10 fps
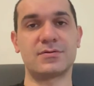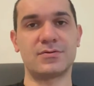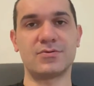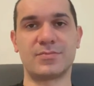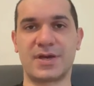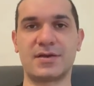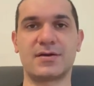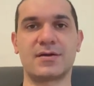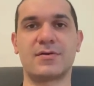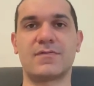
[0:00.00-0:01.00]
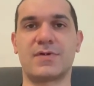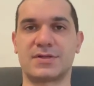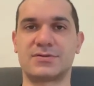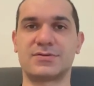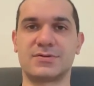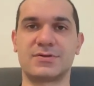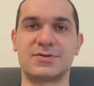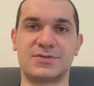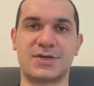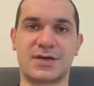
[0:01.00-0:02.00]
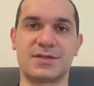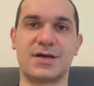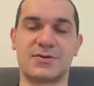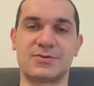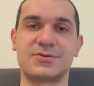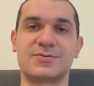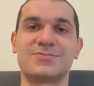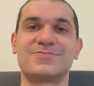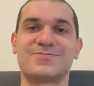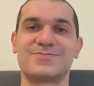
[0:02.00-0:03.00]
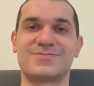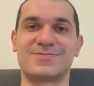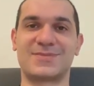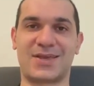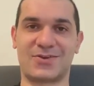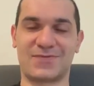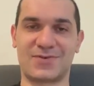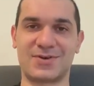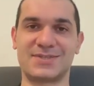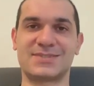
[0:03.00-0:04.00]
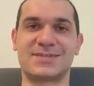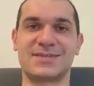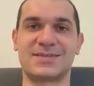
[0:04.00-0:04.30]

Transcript: you may want to check it out. Thank you for listening.